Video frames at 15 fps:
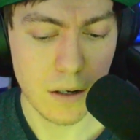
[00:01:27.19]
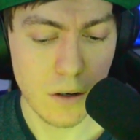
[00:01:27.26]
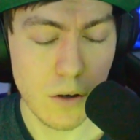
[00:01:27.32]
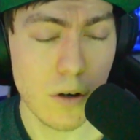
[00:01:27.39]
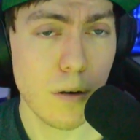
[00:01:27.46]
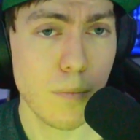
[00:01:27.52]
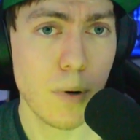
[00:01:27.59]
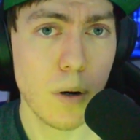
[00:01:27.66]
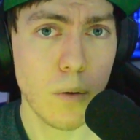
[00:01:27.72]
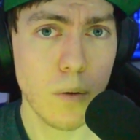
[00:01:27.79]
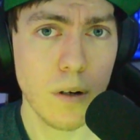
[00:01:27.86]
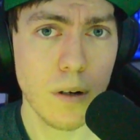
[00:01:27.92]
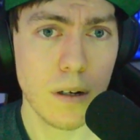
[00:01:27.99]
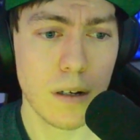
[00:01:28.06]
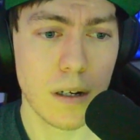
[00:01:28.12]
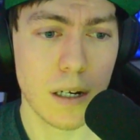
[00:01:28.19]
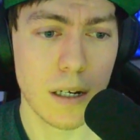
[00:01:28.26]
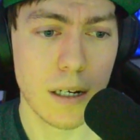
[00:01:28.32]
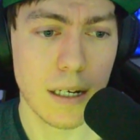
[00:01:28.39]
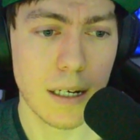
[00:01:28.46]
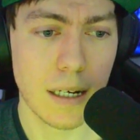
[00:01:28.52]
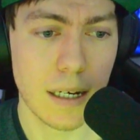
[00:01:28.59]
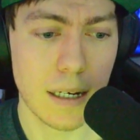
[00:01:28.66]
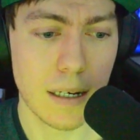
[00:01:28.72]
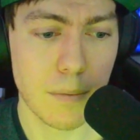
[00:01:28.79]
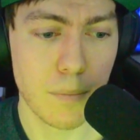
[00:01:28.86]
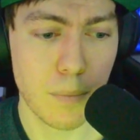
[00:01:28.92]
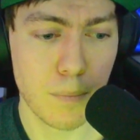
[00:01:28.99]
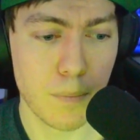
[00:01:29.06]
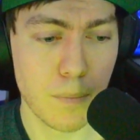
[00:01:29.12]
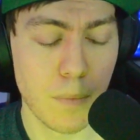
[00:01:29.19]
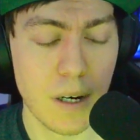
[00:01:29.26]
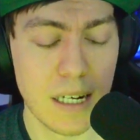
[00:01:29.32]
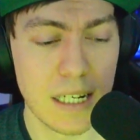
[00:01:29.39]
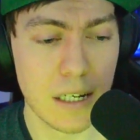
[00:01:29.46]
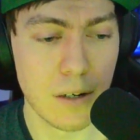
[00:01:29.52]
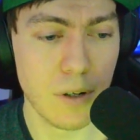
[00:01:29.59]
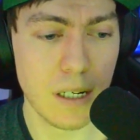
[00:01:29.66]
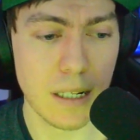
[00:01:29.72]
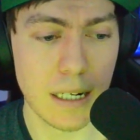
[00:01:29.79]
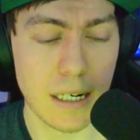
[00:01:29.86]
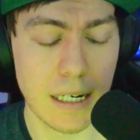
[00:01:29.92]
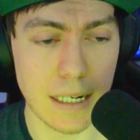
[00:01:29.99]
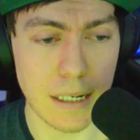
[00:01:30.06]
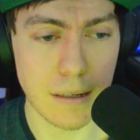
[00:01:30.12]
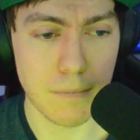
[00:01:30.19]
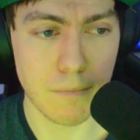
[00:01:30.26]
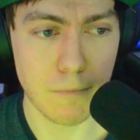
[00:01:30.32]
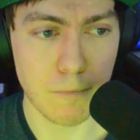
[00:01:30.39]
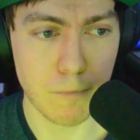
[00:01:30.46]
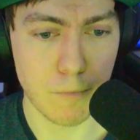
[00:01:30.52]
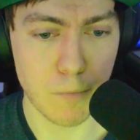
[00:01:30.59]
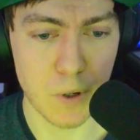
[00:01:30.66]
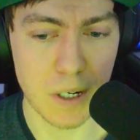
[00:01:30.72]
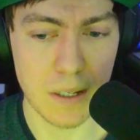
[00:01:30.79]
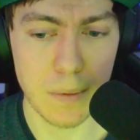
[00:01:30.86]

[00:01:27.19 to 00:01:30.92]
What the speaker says: Your opponent is losing the lead, right?